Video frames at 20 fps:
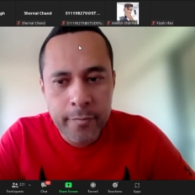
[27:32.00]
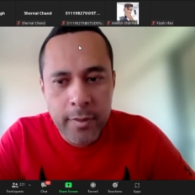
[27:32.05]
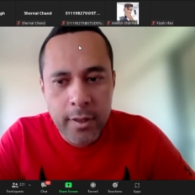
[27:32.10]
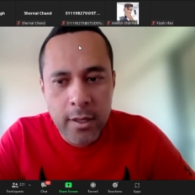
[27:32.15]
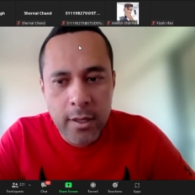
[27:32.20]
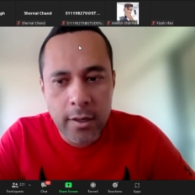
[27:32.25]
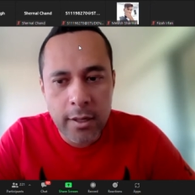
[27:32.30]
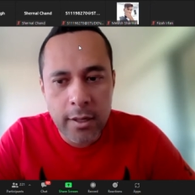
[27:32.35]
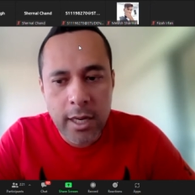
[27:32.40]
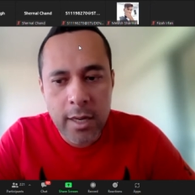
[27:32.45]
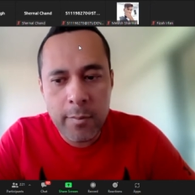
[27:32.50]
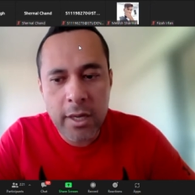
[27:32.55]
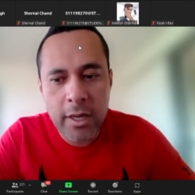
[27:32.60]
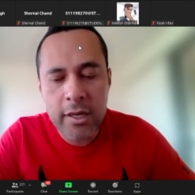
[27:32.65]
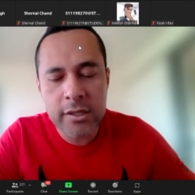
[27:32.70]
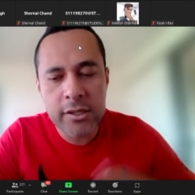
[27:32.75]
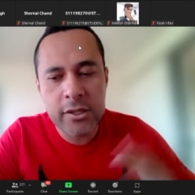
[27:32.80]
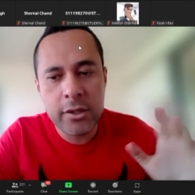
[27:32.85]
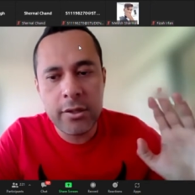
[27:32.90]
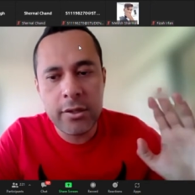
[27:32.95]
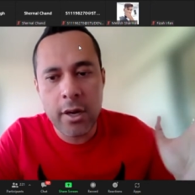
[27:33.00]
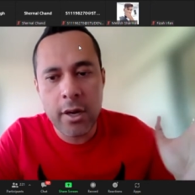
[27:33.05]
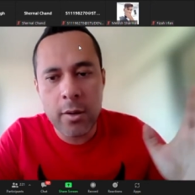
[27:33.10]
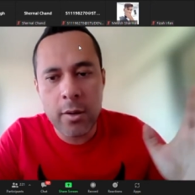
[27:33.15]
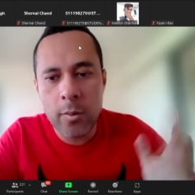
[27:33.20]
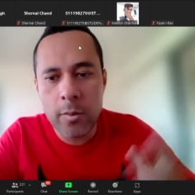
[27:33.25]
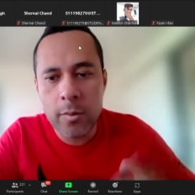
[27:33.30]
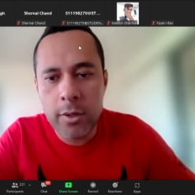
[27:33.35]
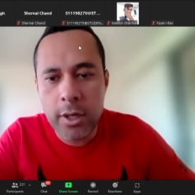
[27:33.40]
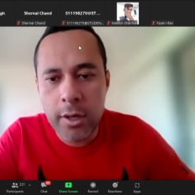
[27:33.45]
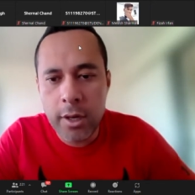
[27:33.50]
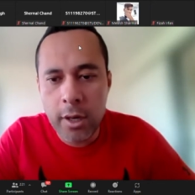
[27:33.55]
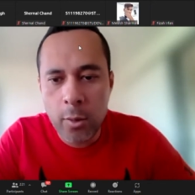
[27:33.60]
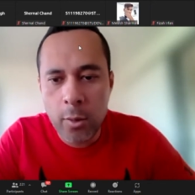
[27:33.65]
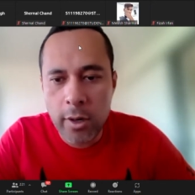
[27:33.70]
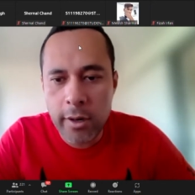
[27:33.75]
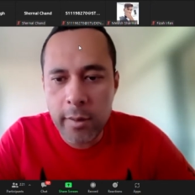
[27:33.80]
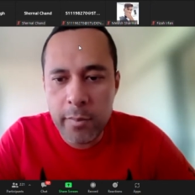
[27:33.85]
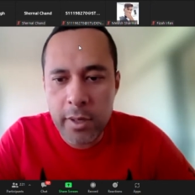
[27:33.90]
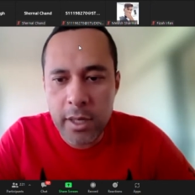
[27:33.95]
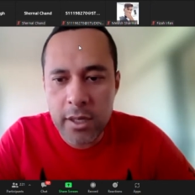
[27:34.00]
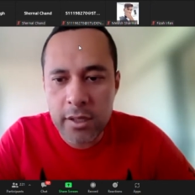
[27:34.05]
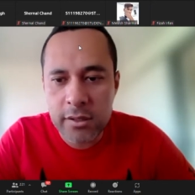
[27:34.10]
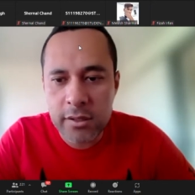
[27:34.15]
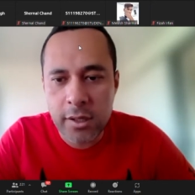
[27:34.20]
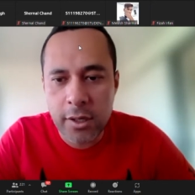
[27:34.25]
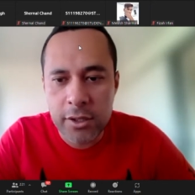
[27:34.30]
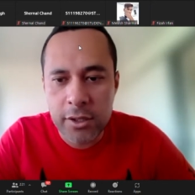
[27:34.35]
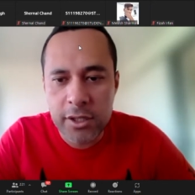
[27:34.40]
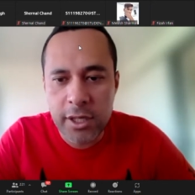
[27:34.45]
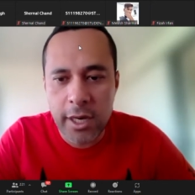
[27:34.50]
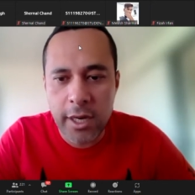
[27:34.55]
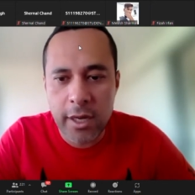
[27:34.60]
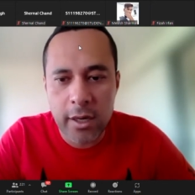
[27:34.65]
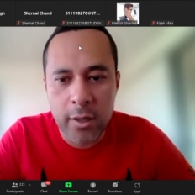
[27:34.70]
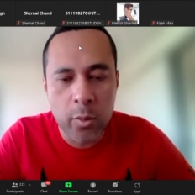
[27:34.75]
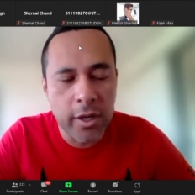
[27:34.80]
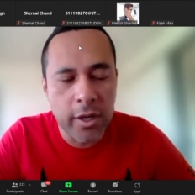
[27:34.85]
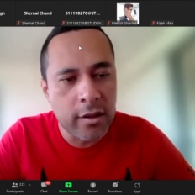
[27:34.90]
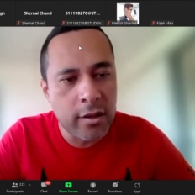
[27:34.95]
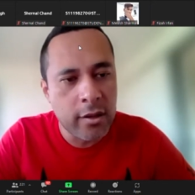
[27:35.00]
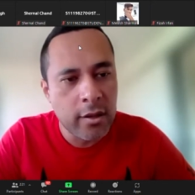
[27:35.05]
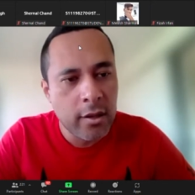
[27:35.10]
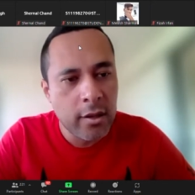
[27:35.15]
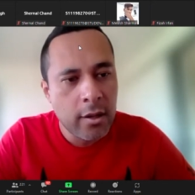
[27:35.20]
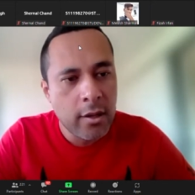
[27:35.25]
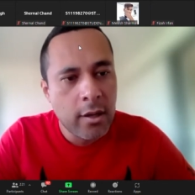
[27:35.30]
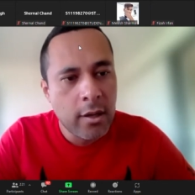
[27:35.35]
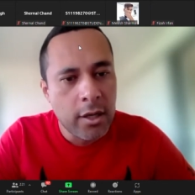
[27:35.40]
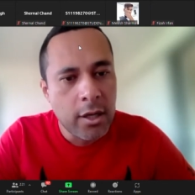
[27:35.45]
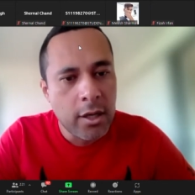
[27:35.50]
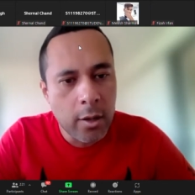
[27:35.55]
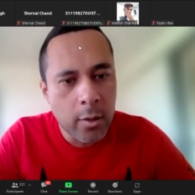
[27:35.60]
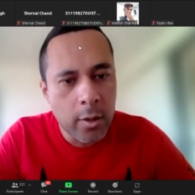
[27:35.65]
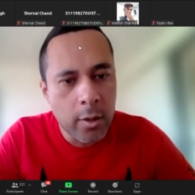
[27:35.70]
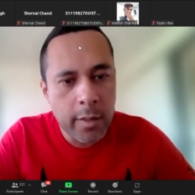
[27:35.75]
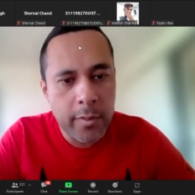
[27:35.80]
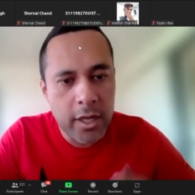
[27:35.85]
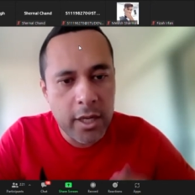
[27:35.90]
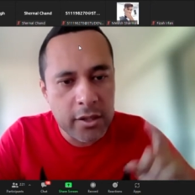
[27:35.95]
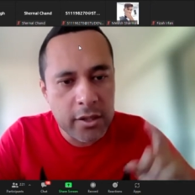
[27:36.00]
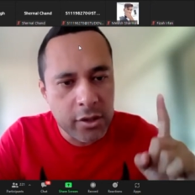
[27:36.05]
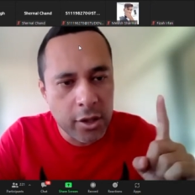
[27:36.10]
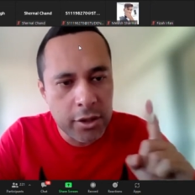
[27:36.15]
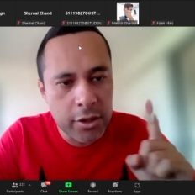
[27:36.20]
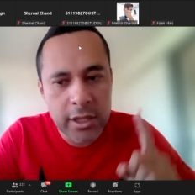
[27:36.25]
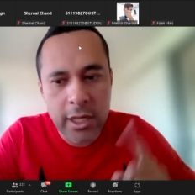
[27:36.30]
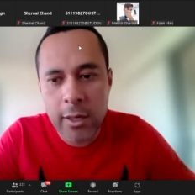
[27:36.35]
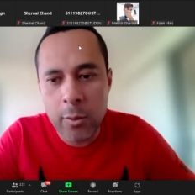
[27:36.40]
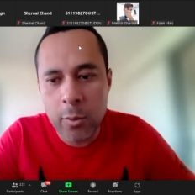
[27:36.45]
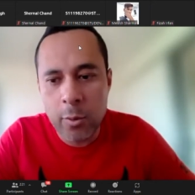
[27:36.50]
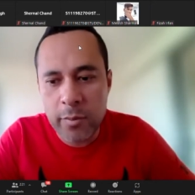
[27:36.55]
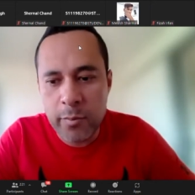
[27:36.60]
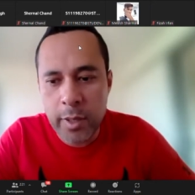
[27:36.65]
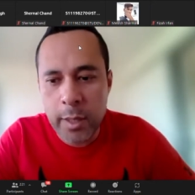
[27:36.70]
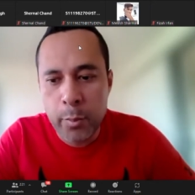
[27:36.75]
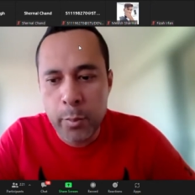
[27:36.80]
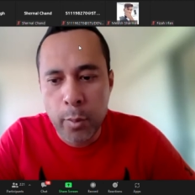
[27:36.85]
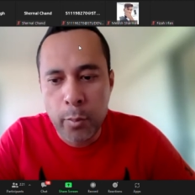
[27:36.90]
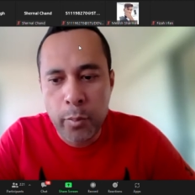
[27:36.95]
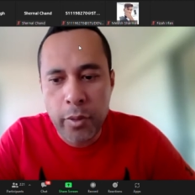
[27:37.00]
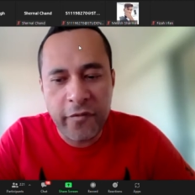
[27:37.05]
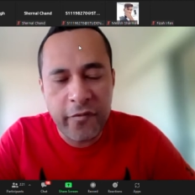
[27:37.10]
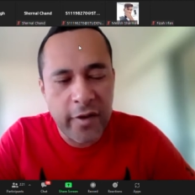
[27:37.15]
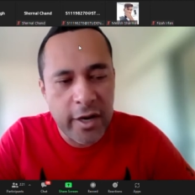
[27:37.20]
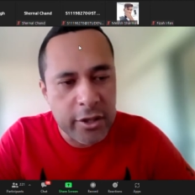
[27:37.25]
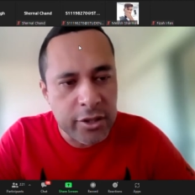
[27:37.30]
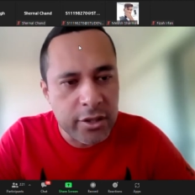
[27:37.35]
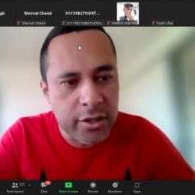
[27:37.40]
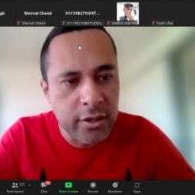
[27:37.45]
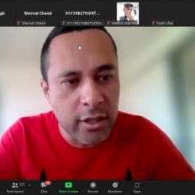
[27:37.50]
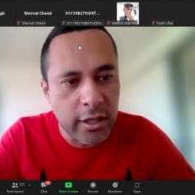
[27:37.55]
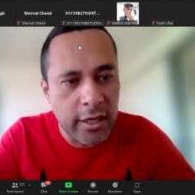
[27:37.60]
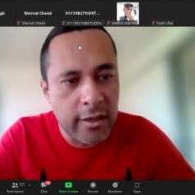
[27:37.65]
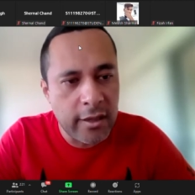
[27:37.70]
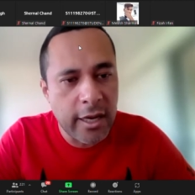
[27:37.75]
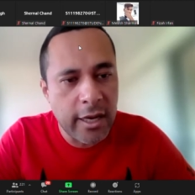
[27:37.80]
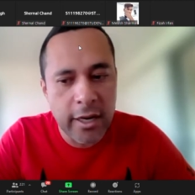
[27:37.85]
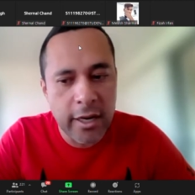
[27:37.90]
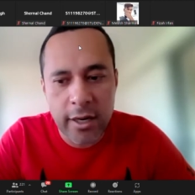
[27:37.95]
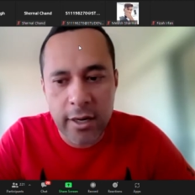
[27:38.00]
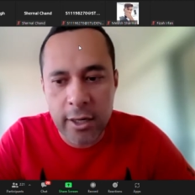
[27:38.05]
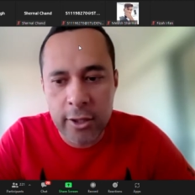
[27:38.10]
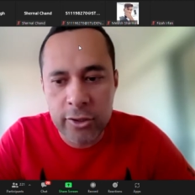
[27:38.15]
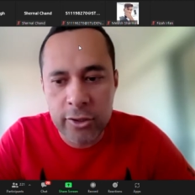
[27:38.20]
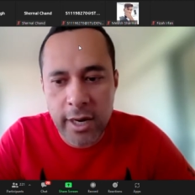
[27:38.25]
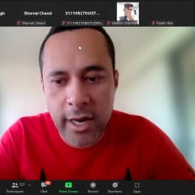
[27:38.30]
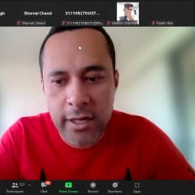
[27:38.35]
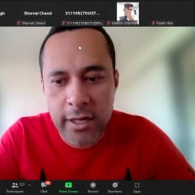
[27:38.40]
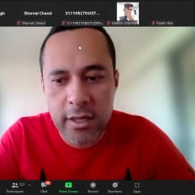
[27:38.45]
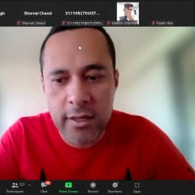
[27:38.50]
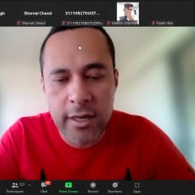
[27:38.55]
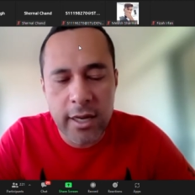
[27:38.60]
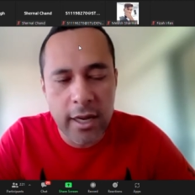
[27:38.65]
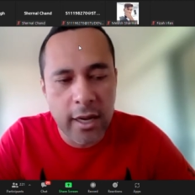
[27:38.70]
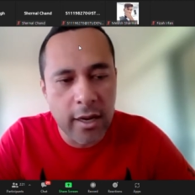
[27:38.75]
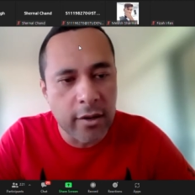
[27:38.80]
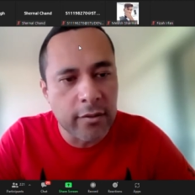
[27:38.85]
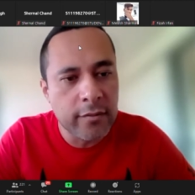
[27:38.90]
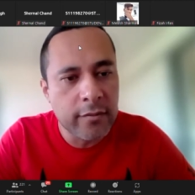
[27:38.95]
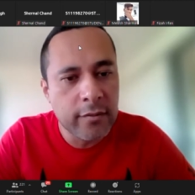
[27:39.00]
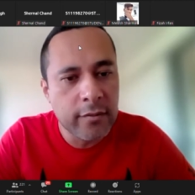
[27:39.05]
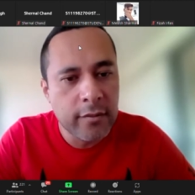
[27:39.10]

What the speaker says: Okay, because you don't want to be associated with people professionally that are going to drag you down.